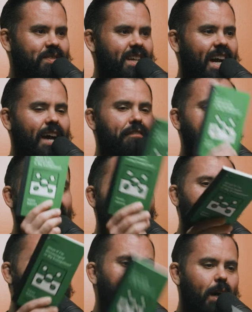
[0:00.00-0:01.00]
Mm. I have mm.
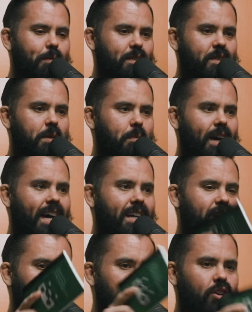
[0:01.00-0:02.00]
five copies in the
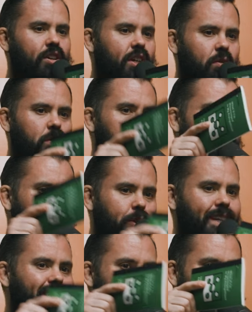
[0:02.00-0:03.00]
back. Go get one,
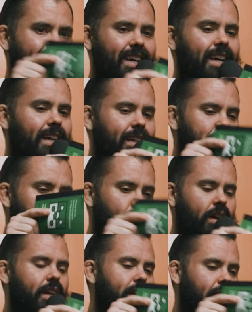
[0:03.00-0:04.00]
read it today, and
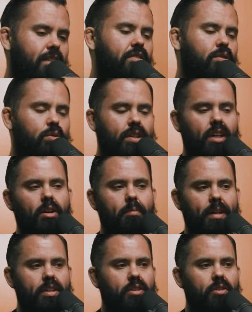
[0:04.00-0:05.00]
pray and ask the Lord to help
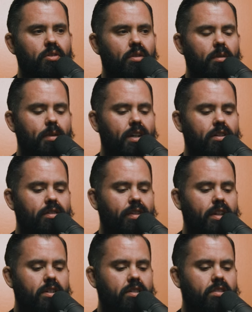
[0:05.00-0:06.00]
make you a better
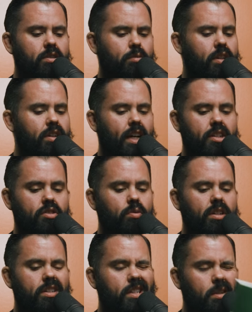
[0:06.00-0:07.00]
evangelist. So, brother, I just
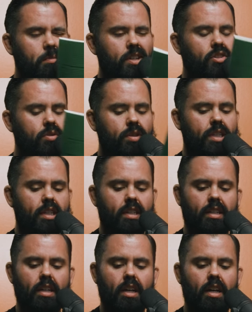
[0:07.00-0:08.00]
wanted to commend you
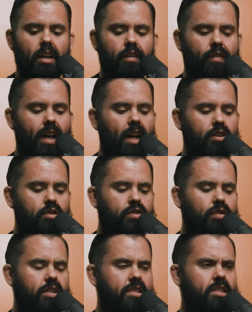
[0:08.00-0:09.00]
again Bless for you, how bro.
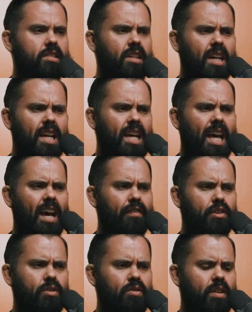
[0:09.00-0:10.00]
useful this is. Have
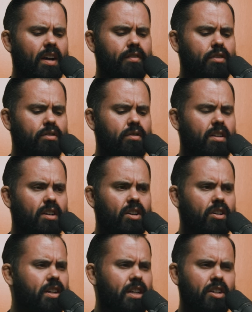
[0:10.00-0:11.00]
you have you
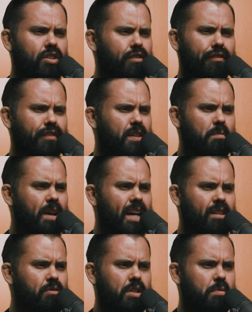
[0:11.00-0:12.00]
heard any good
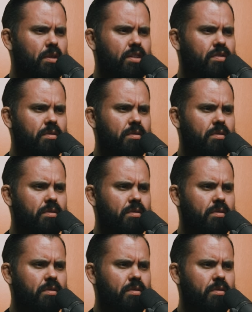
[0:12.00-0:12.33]
feedback response?